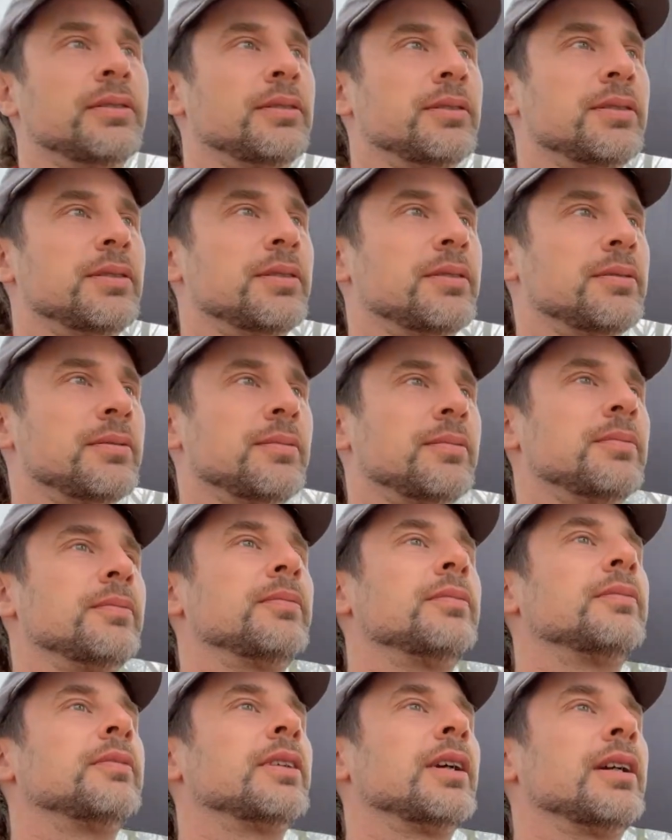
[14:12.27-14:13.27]
It's
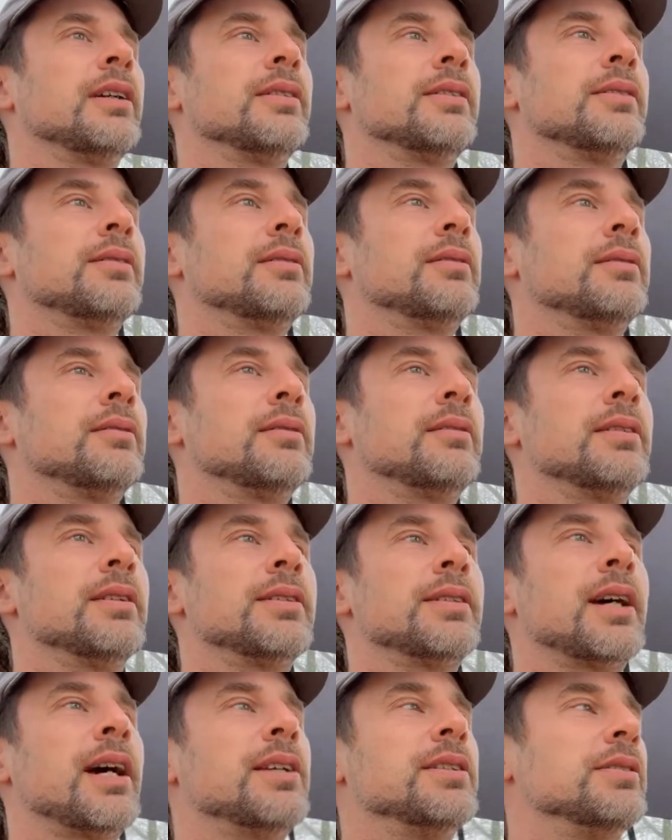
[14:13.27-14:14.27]
kind of, the
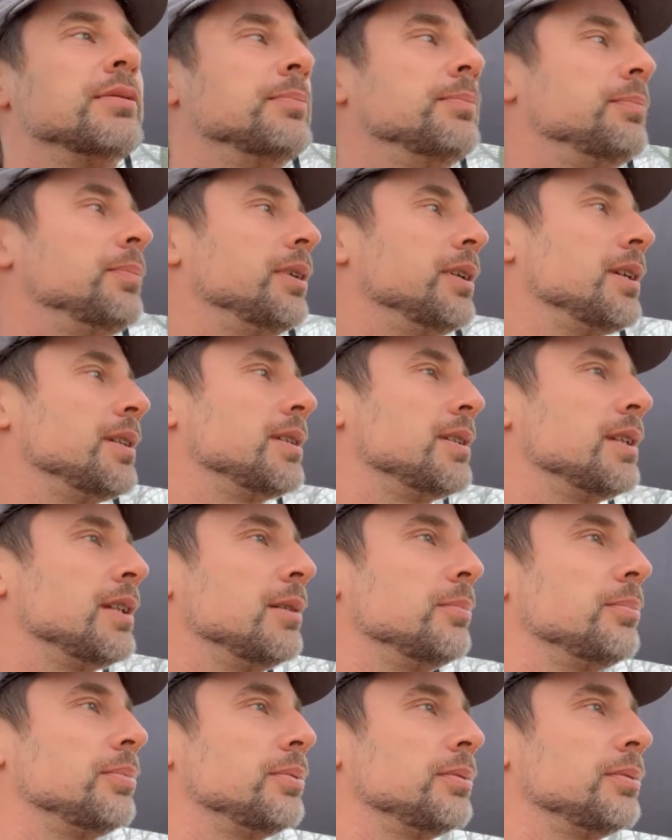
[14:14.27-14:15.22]
sides are pretty steep